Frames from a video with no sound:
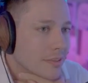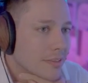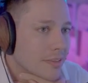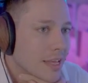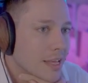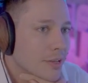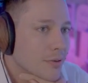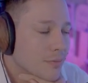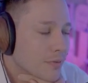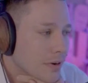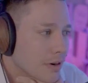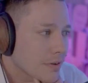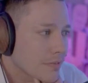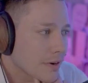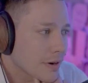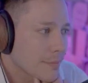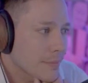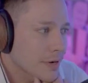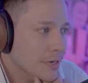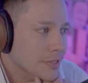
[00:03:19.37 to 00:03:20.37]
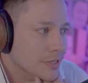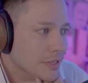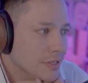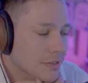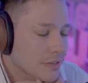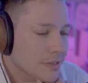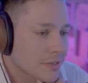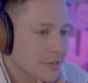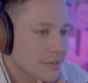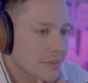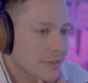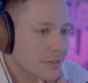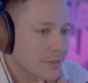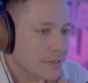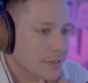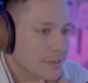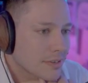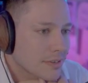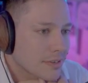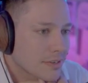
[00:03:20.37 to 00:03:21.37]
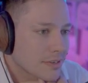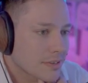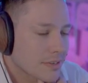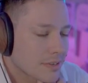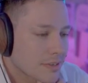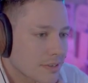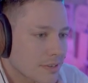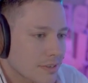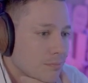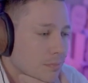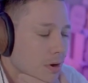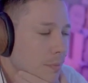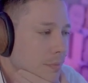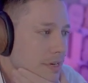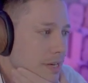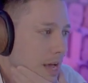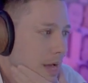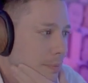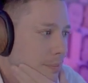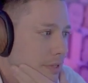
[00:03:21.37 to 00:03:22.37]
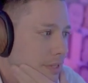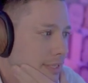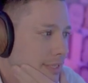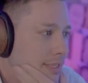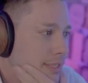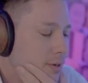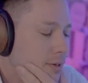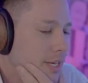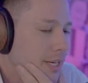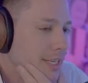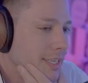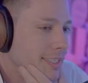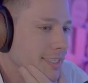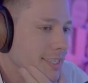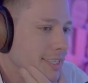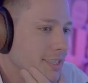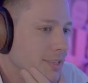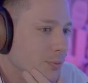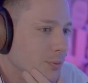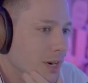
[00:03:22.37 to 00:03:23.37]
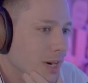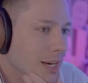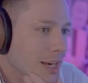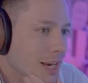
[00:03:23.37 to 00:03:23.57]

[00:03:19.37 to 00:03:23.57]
Thank you very, very much. Probably not, but there's no guarantee because we're on